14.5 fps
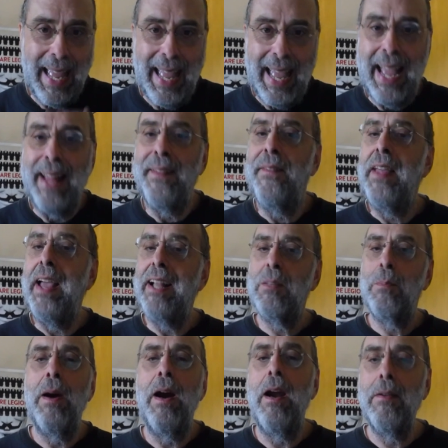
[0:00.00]
And that's
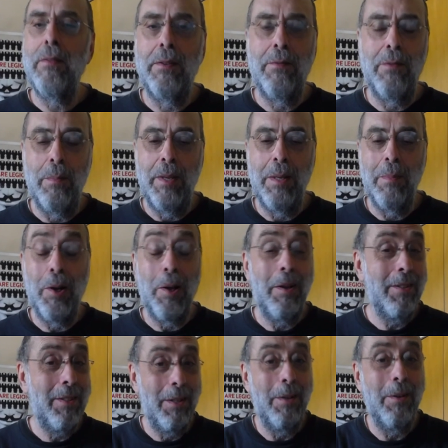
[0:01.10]
part of it for me, but
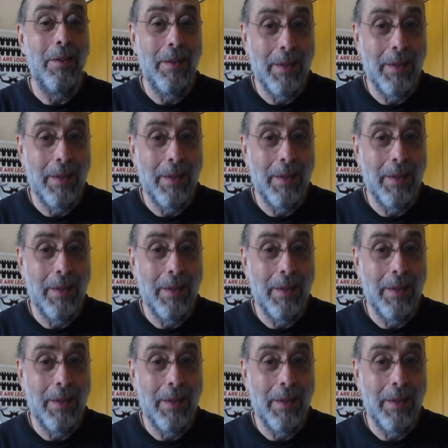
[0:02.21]
also